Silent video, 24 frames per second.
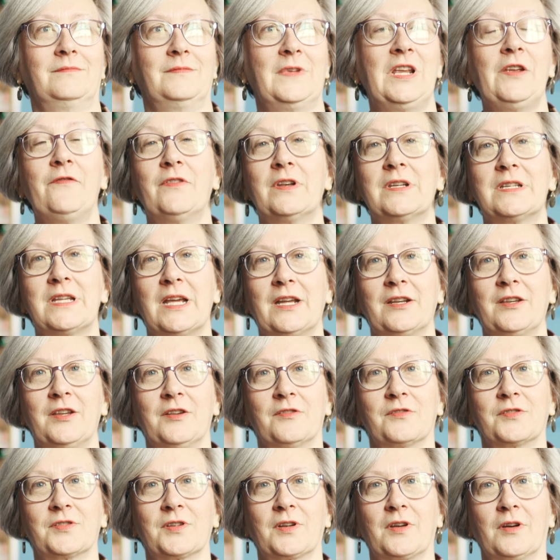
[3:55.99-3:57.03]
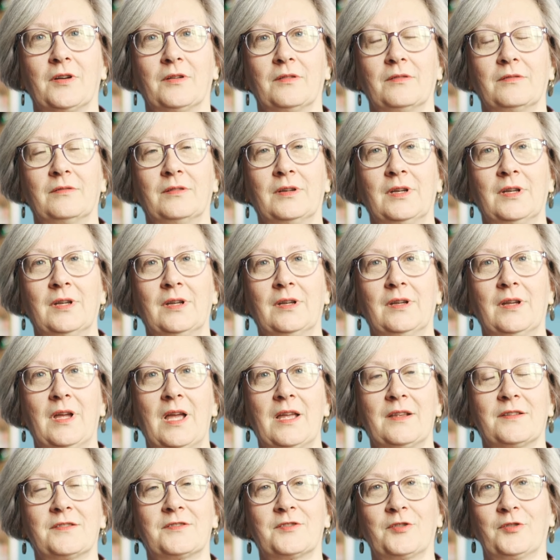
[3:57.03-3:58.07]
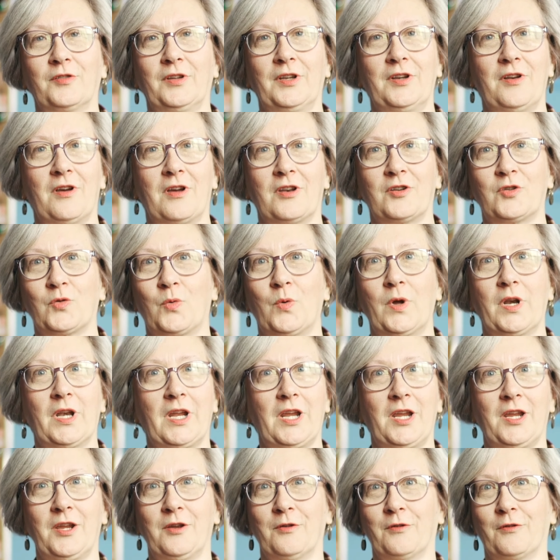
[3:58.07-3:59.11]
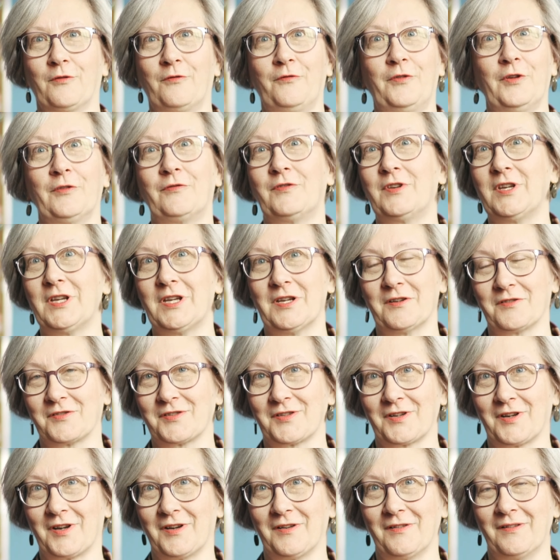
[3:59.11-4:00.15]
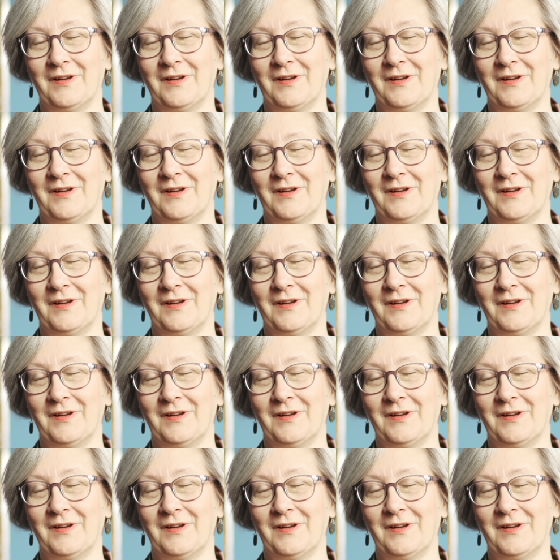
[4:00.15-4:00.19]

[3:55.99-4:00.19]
even 10 years ago, and certainly not 20 or 50 years ago.